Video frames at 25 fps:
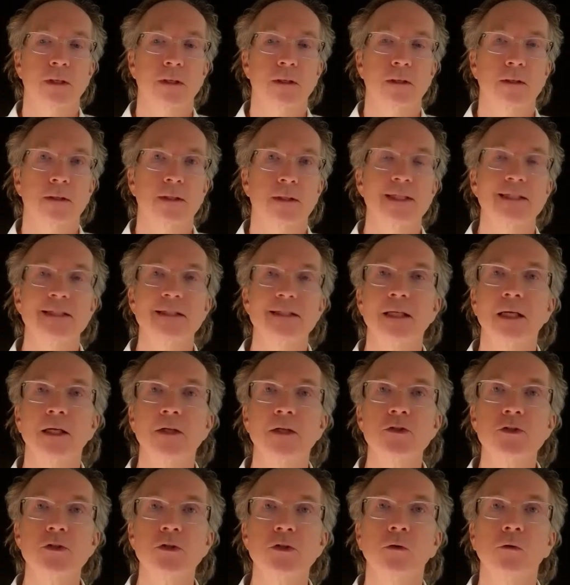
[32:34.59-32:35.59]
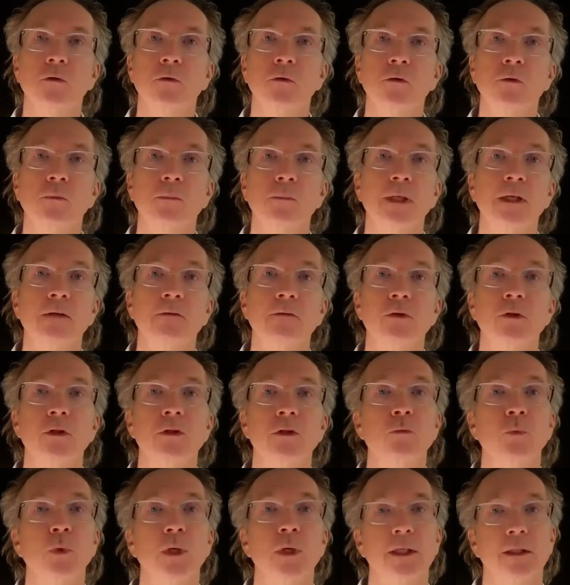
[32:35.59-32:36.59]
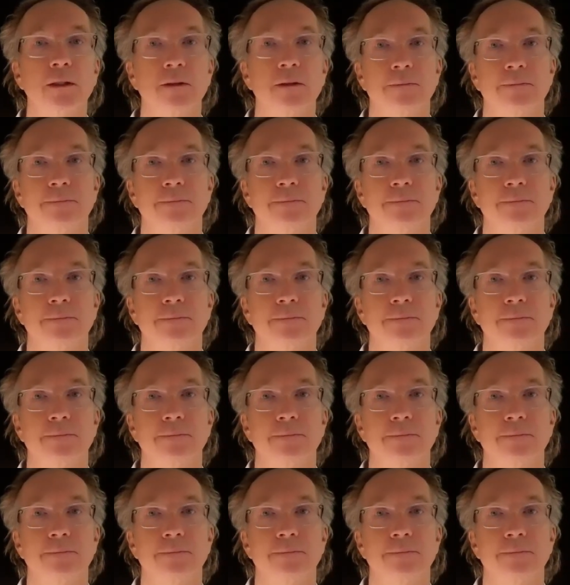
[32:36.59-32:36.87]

the intention to be of goodwill.